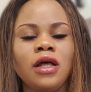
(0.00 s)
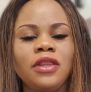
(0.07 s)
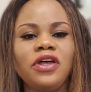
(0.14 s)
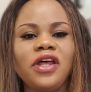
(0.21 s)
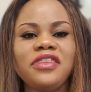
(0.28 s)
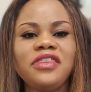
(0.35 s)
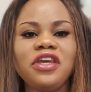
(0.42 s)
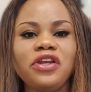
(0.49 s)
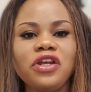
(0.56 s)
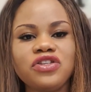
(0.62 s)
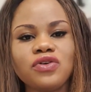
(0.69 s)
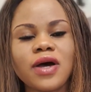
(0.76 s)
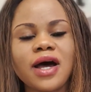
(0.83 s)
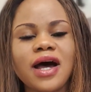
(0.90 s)
The other thing you
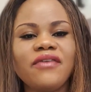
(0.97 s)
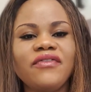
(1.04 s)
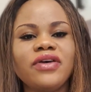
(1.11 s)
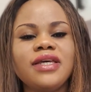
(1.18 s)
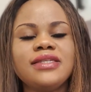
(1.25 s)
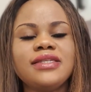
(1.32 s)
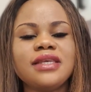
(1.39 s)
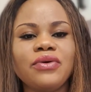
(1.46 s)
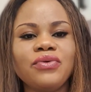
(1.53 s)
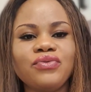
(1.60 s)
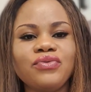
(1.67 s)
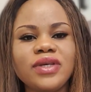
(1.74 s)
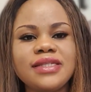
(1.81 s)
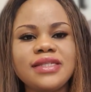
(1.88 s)
need to have is a
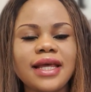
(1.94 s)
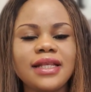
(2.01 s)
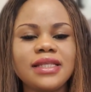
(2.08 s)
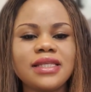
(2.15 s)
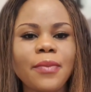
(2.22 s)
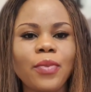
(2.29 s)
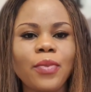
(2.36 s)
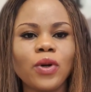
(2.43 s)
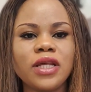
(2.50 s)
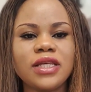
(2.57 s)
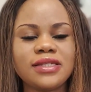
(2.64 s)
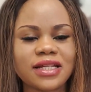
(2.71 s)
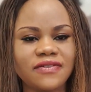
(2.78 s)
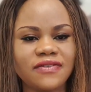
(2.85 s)
recent
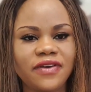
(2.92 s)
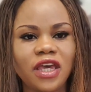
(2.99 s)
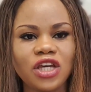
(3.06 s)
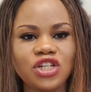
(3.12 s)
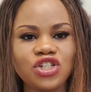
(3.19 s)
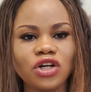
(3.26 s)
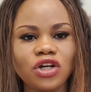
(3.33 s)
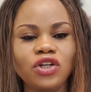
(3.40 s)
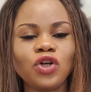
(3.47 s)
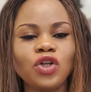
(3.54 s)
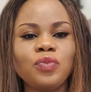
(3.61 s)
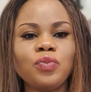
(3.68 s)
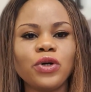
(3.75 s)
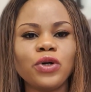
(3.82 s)
police certification,
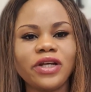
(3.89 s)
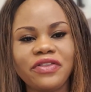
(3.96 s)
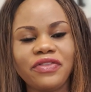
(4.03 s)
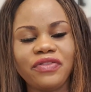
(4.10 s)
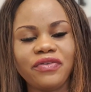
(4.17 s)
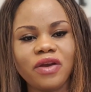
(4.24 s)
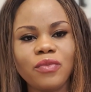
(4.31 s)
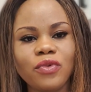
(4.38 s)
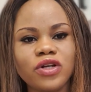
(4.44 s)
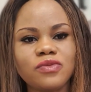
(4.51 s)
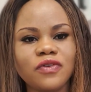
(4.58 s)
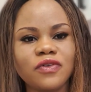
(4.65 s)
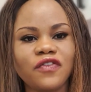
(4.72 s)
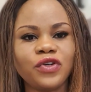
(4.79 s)
not more than 3
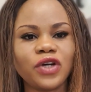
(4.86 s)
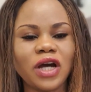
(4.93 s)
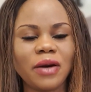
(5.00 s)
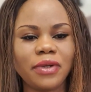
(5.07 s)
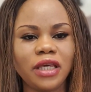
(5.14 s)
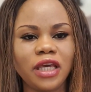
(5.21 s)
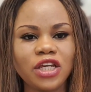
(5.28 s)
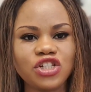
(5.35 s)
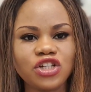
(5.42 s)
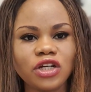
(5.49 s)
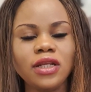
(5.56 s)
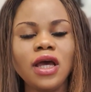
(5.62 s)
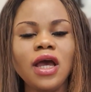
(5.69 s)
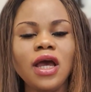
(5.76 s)
months before your application.